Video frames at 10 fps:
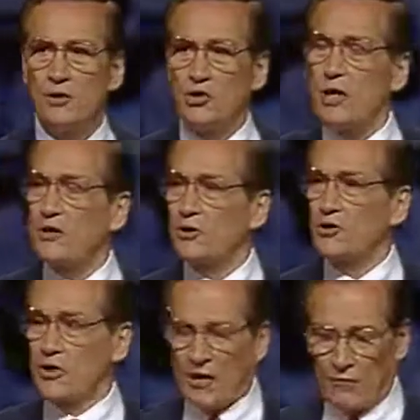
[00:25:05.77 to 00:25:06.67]

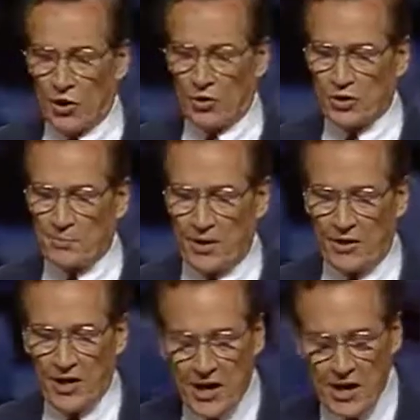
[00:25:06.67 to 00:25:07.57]
Jesus said of the Holy
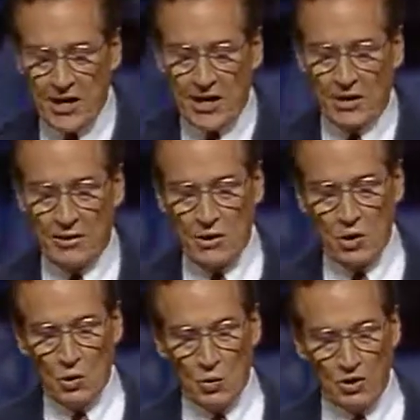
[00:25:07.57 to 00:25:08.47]
Spirit, He
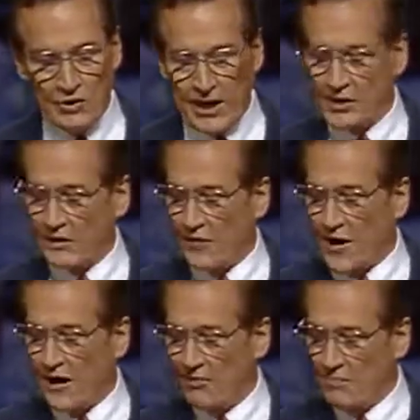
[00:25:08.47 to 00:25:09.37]
will
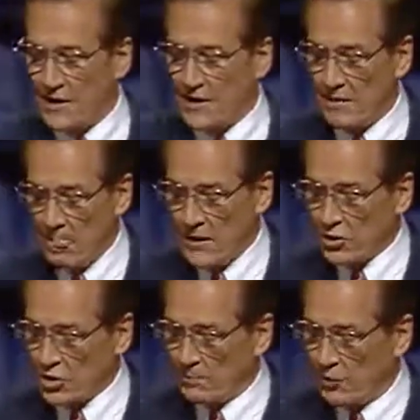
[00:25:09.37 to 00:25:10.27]
testify of me.
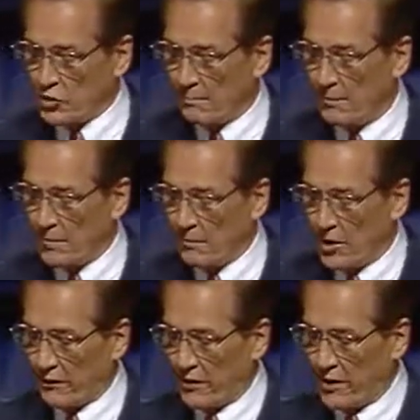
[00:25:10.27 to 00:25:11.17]
Just put your
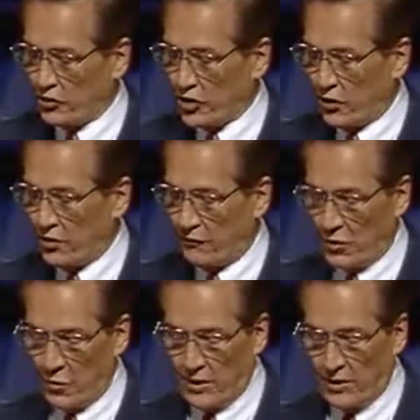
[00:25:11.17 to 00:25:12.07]
bookmark there and turn, if
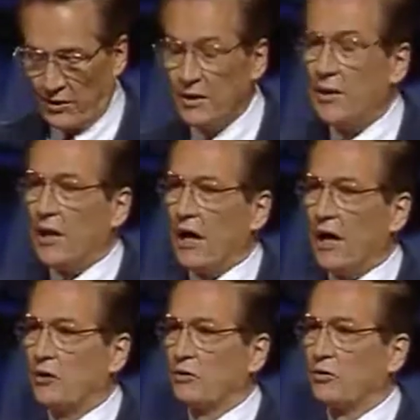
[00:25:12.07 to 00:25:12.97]
you will,
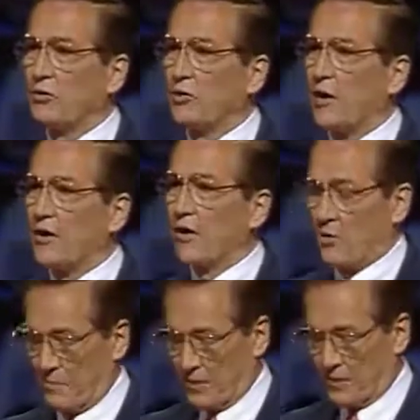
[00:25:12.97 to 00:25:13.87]
uh, to
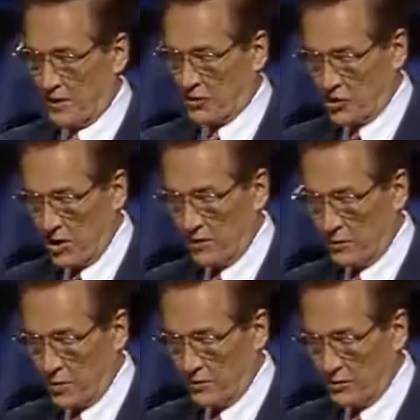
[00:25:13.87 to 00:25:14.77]
another book that John
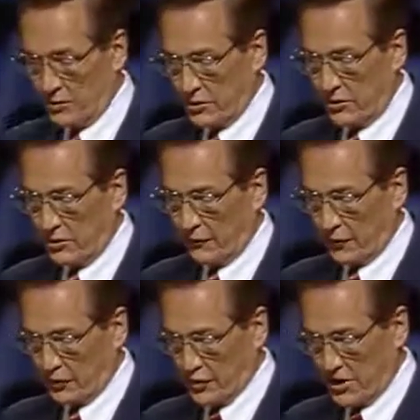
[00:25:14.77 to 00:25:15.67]
wrote. Turn to
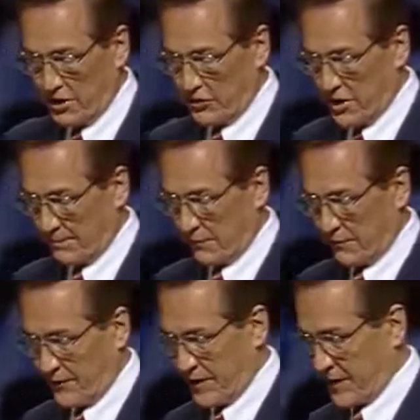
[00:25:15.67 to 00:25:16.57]
1 John chapter
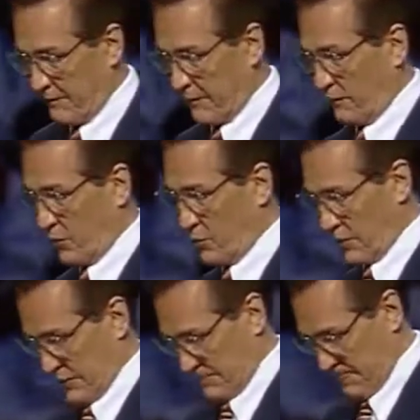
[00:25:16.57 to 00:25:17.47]
5, if you
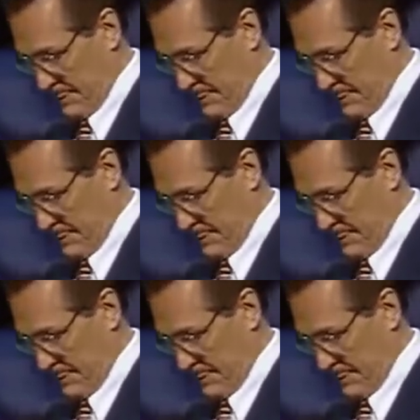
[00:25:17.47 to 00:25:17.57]
would.